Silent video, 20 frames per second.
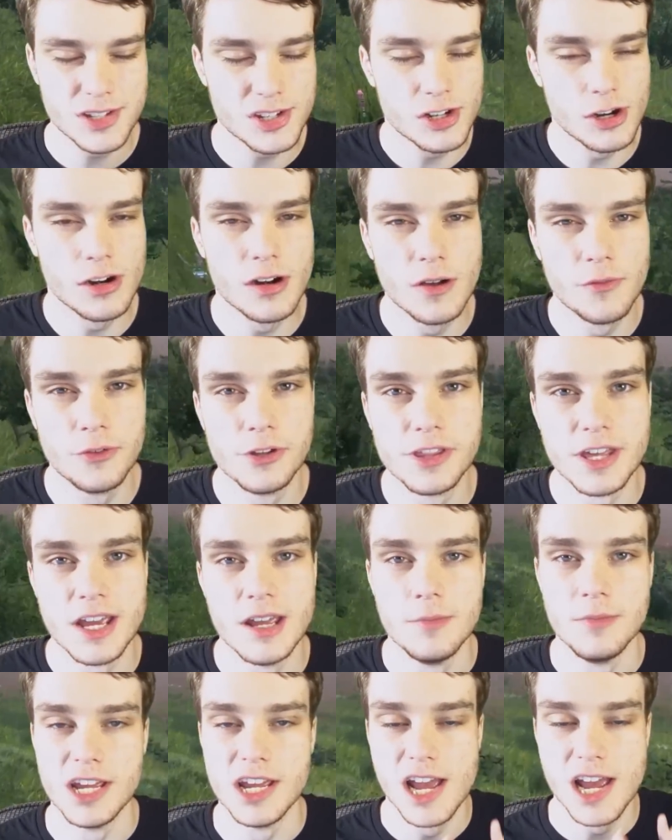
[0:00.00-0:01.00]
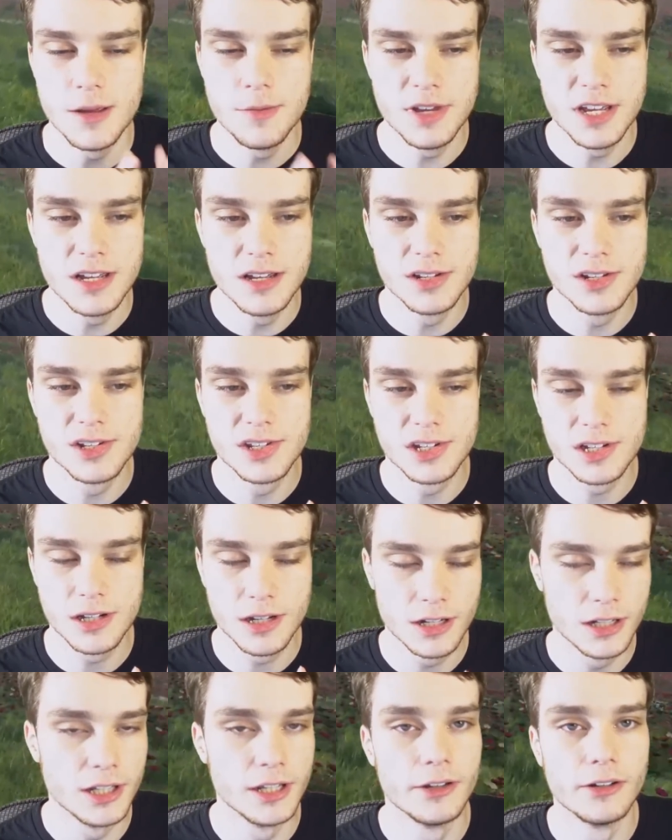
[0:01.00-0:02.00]
start off with Amy. Amy is
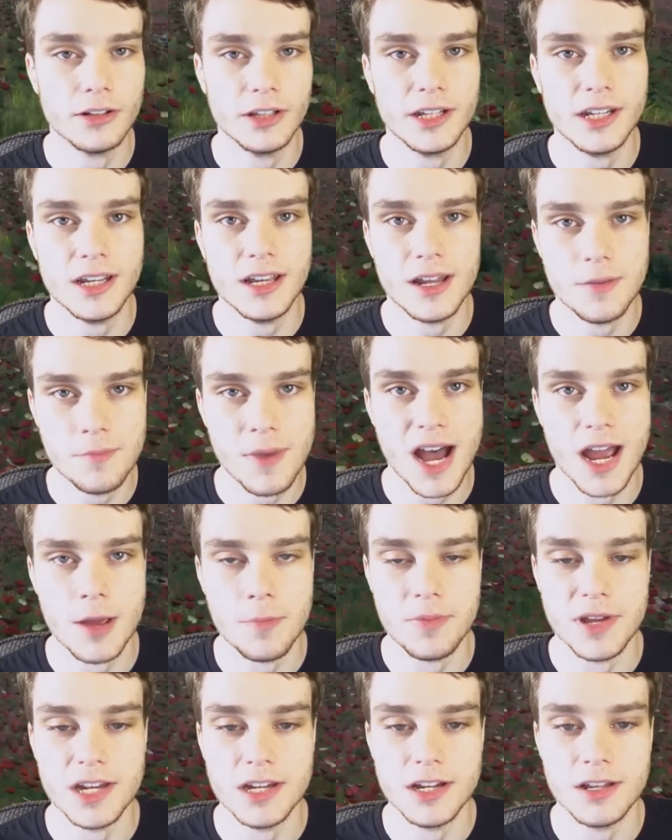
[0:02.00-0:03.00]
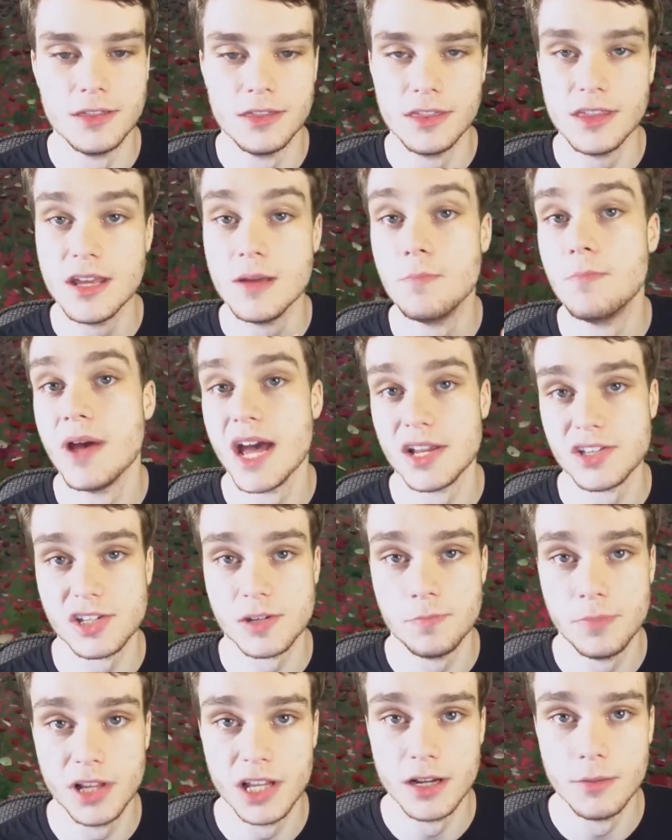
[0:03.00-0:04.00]
clearly, in my opinion, the
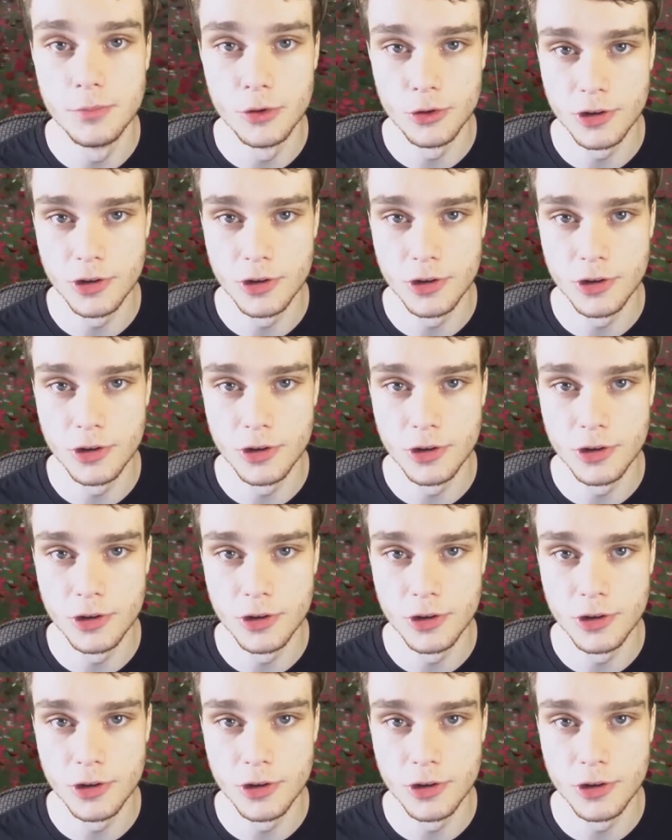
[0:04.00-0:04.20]
best playable